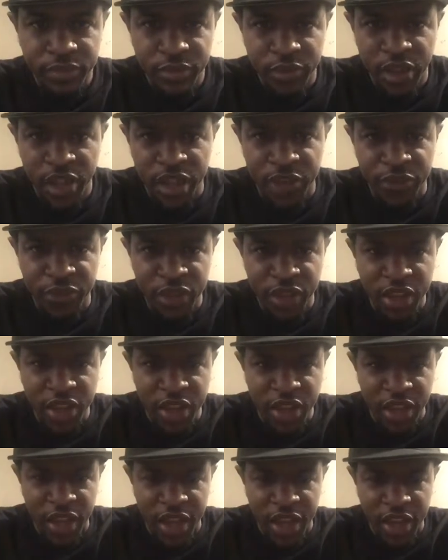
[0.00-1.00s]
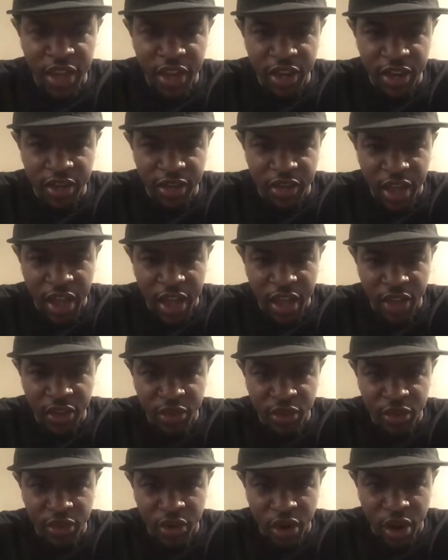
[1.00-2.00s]
If you're there, hit a like
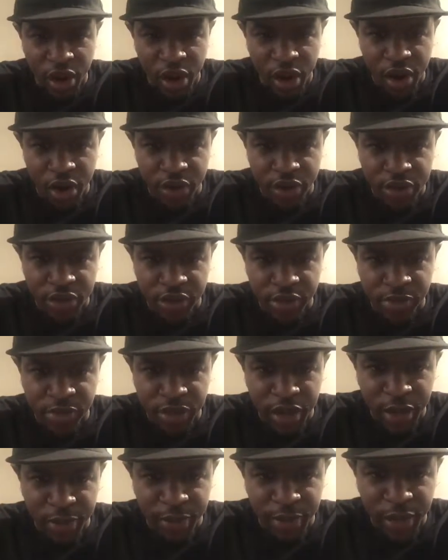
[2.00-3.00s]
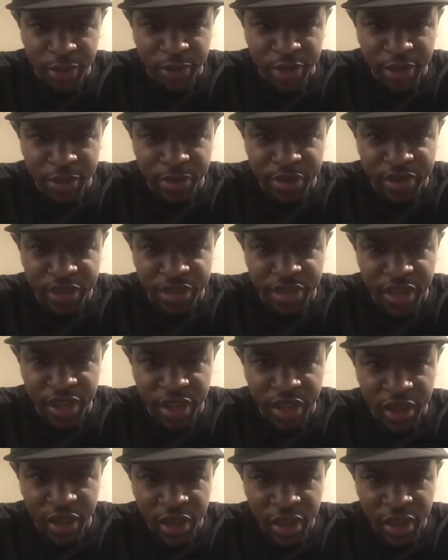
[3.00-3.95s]
or a heart or something. I might be able to see that.